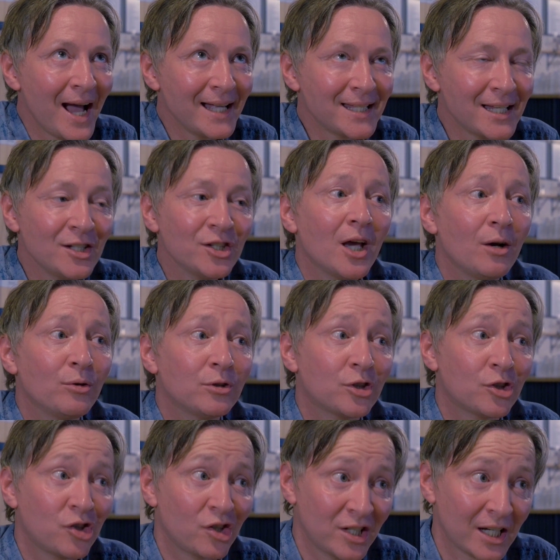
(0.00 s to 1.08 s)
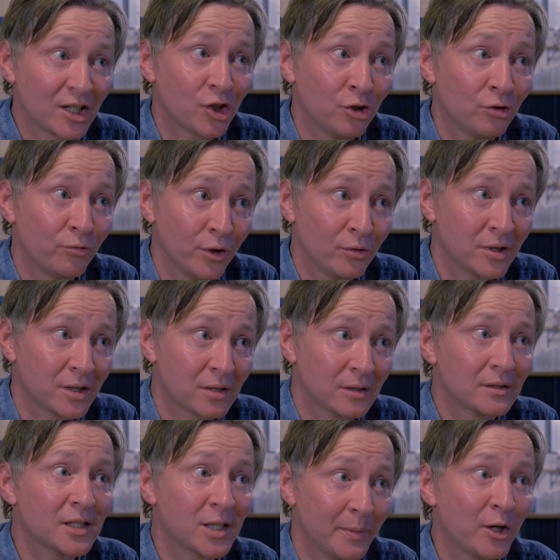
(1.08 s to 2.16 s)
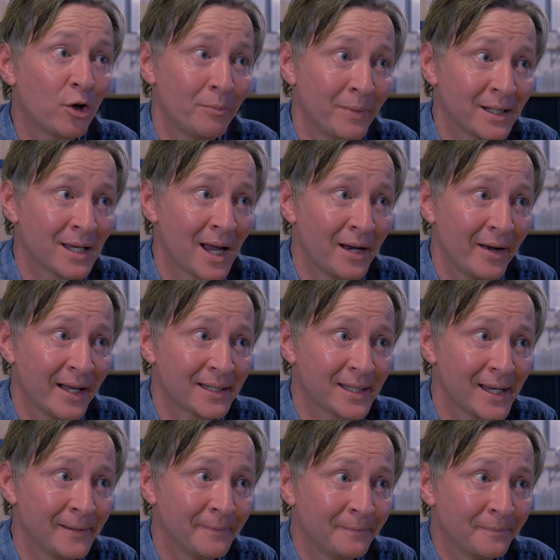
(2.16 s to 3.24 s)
I didn't go the traditional route to becoming a director.